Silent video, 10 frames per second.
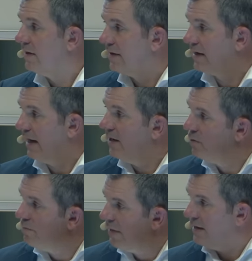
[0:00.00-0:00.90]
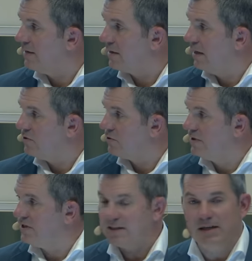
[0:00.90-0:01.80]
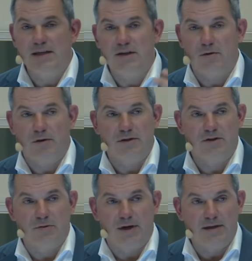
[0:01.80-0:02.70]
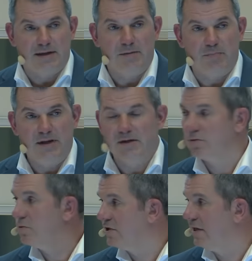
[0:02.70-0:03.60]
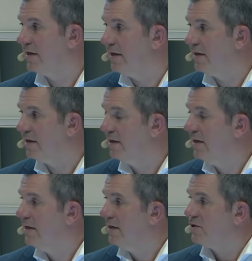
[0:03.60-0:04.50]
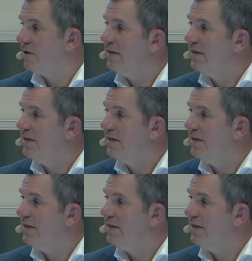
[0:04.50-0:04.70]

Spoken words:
the guy who made the chemistry is actually in the audience today, Dan Peters, who's sitting here. So